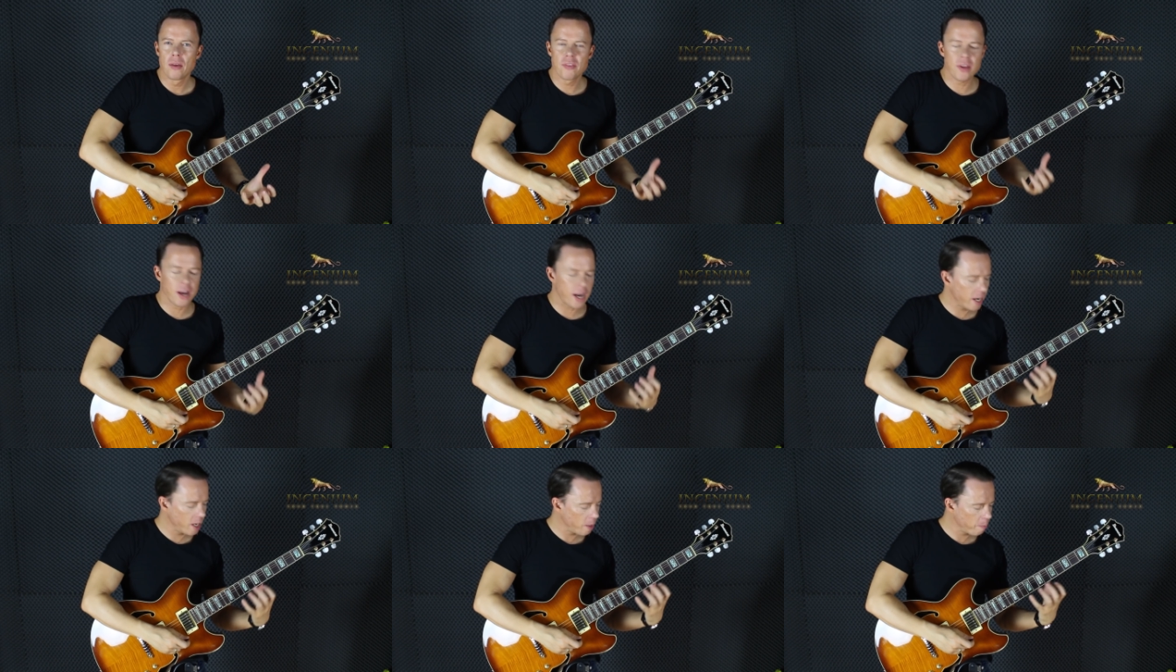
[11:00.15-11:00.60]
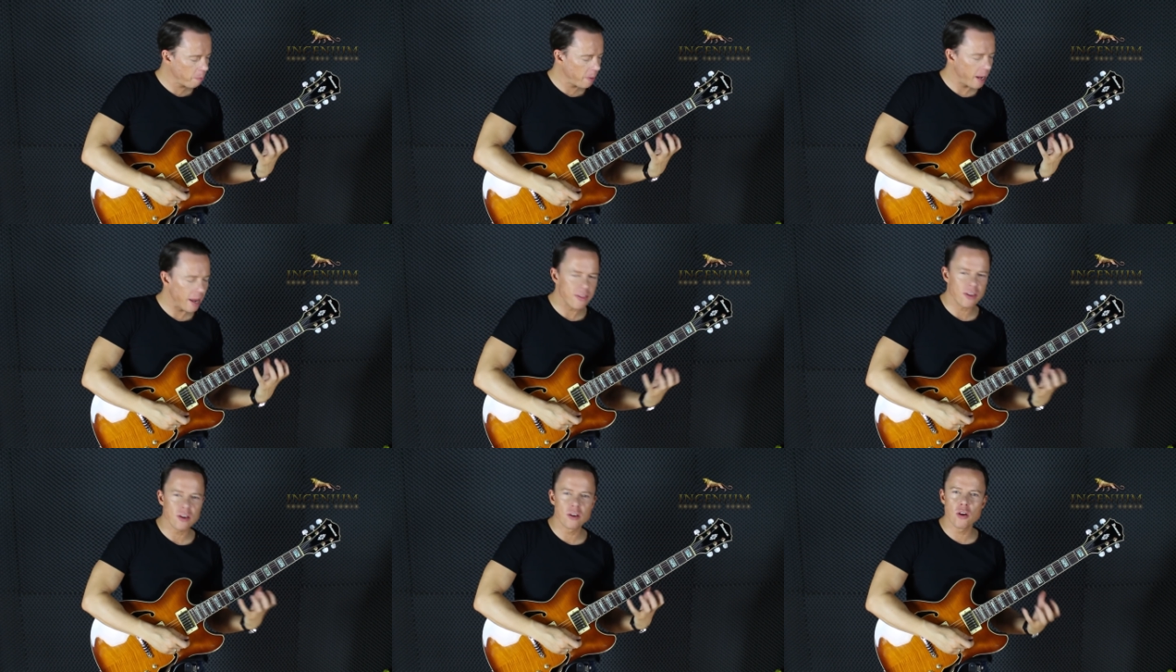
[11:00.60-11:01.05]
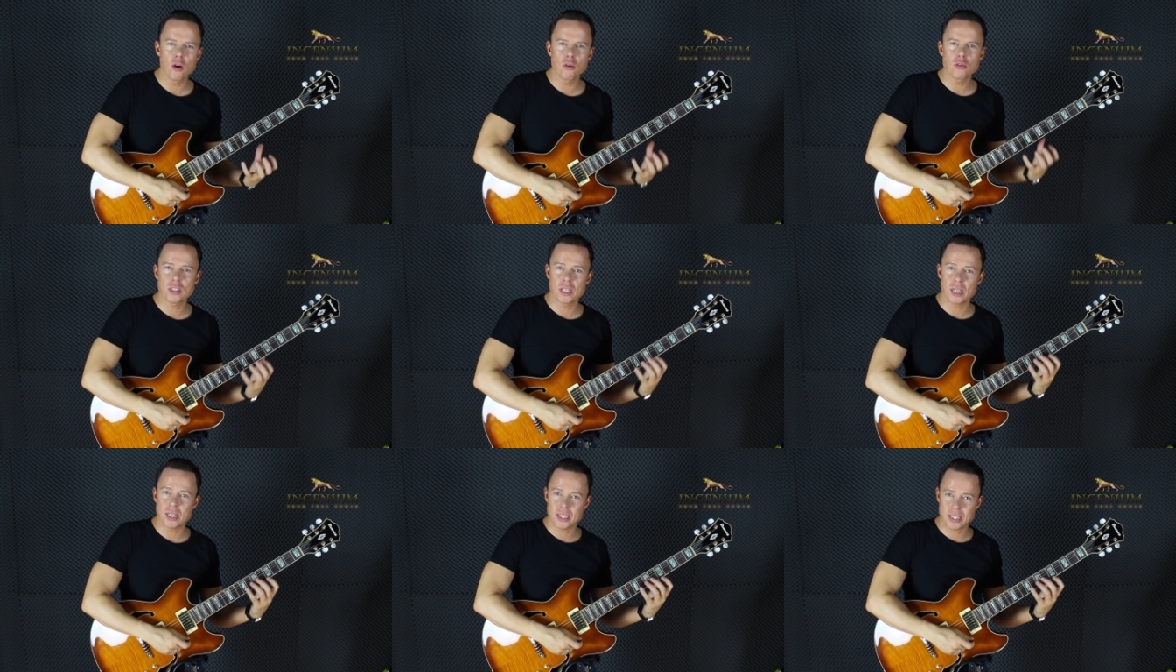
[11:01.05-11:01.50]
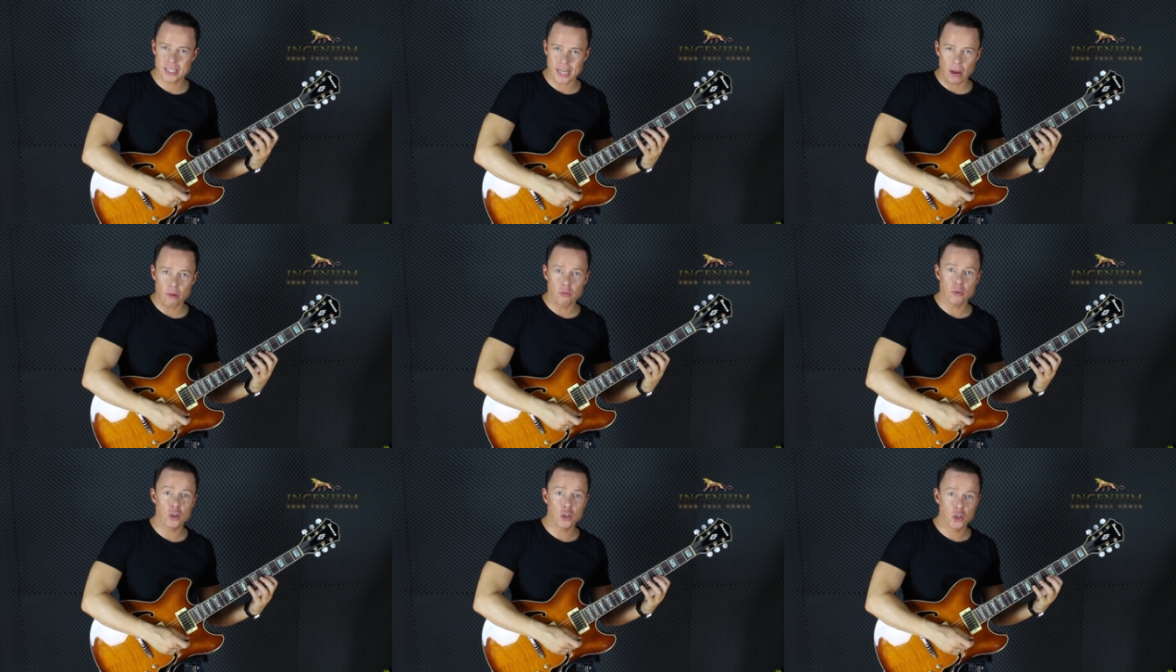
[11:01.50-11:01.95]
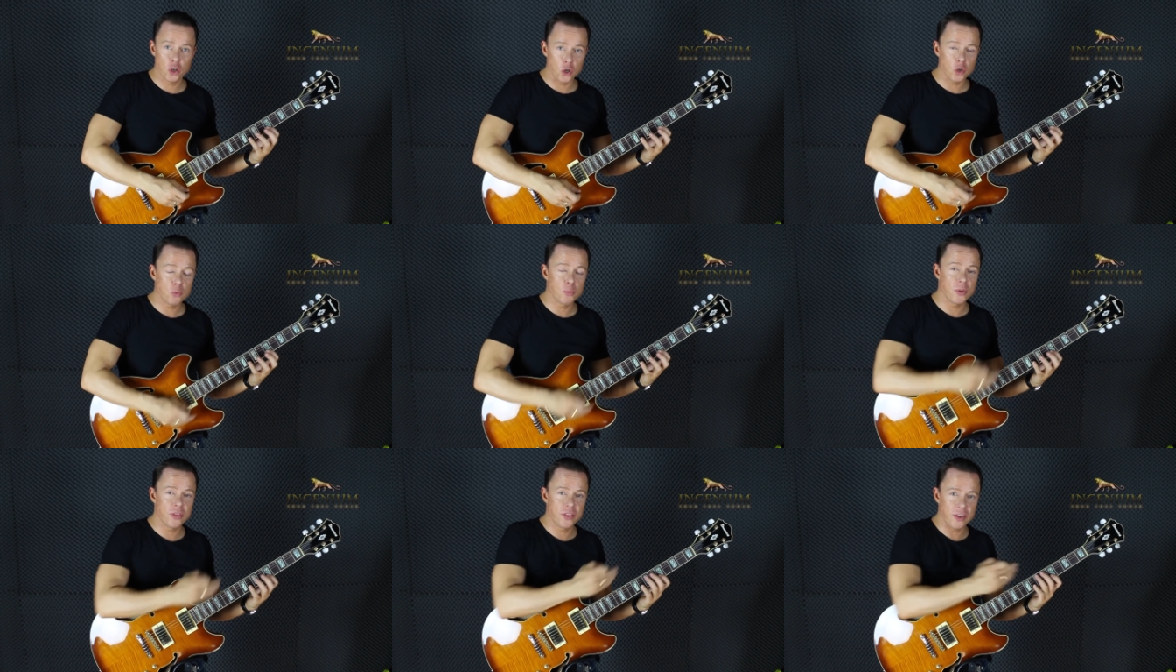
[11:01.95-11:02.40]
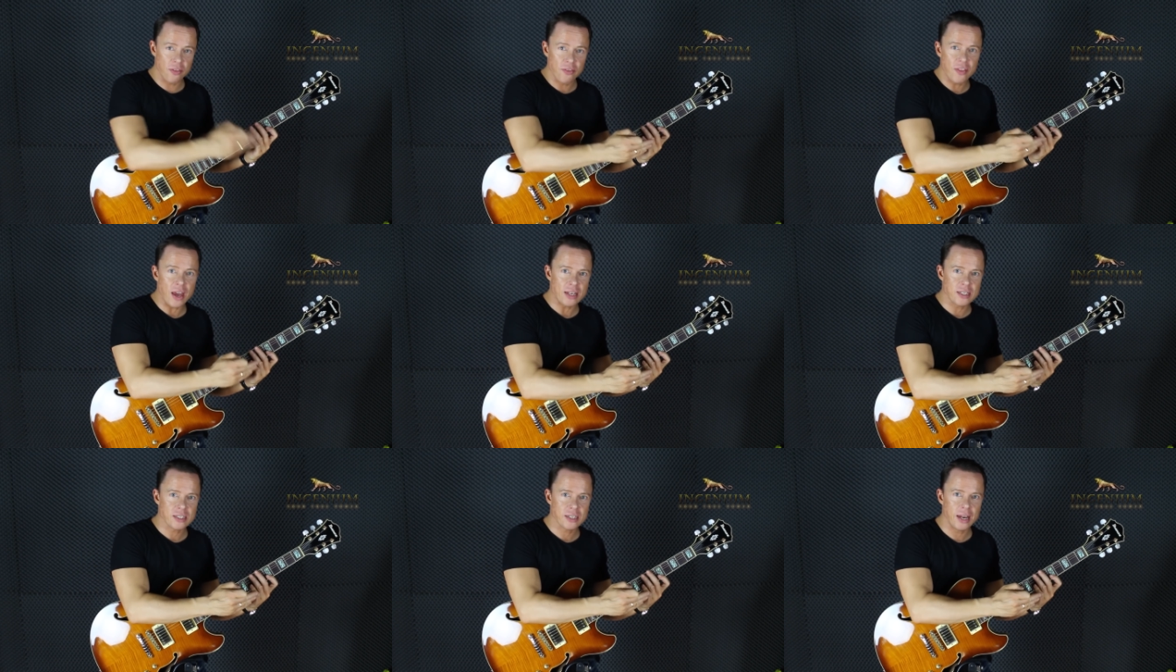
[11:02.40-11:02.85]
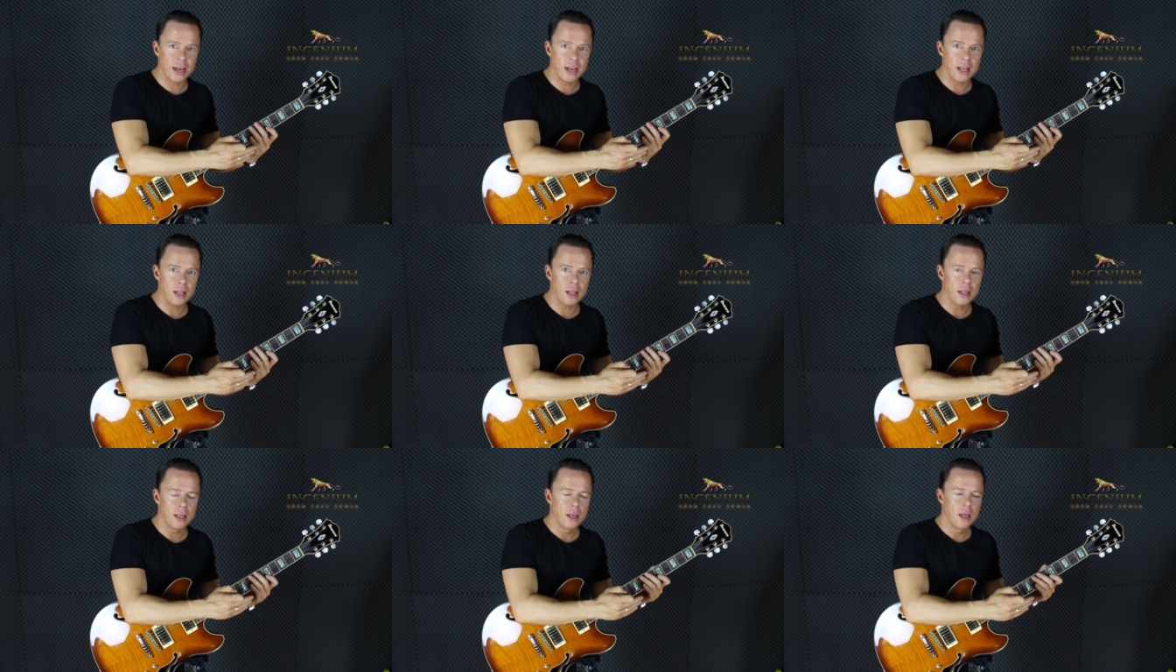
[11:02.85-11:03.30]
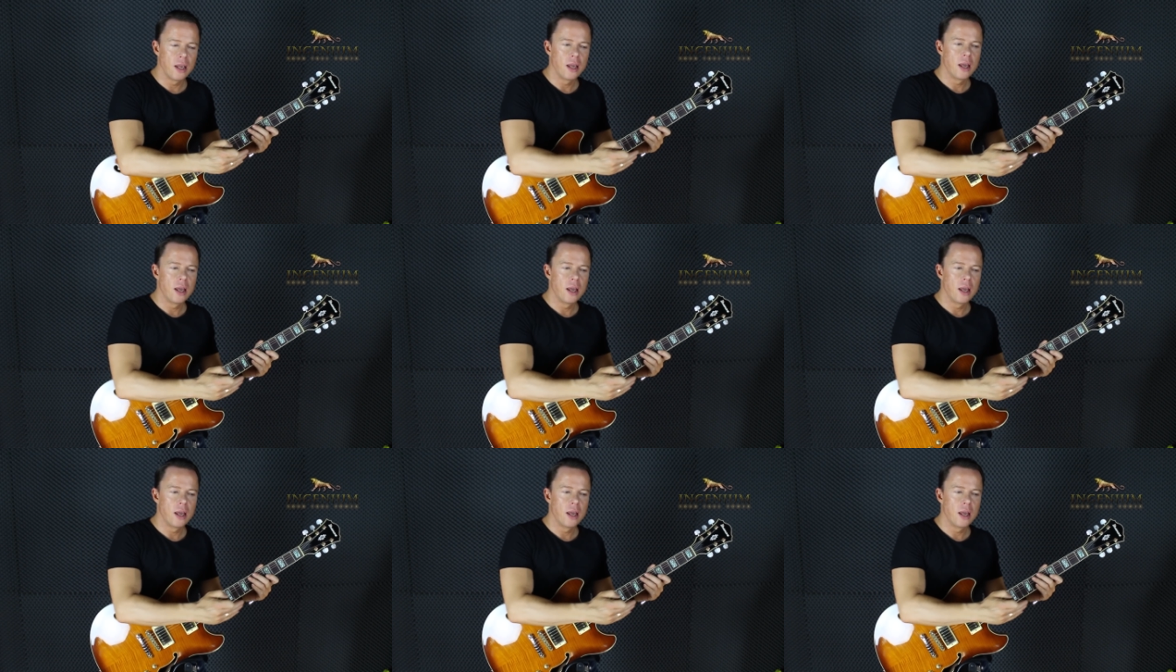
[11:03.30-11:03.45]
that I could play the notes that sounded good within that scale